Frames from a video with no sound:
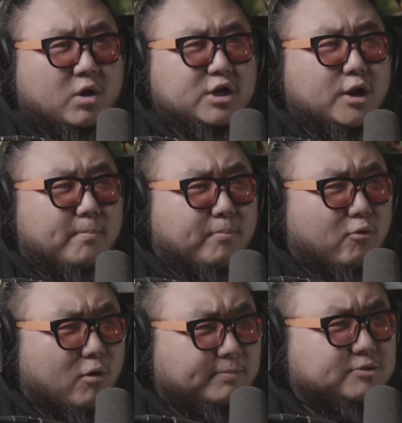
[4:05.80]
What an
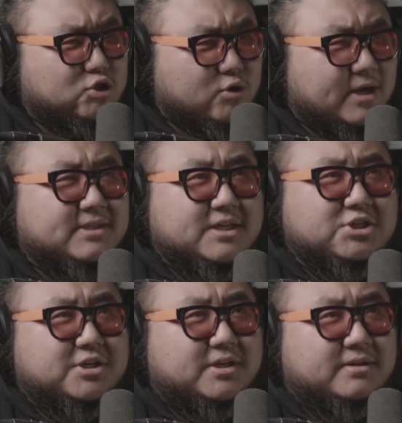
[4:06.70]
abrupt
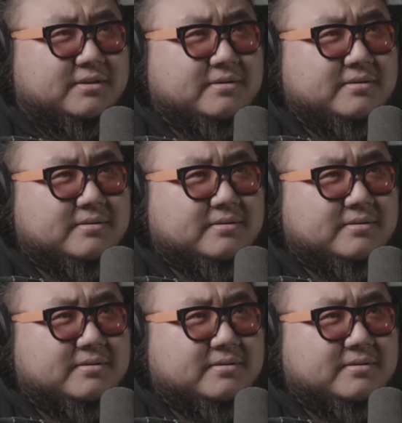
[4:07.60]
transition.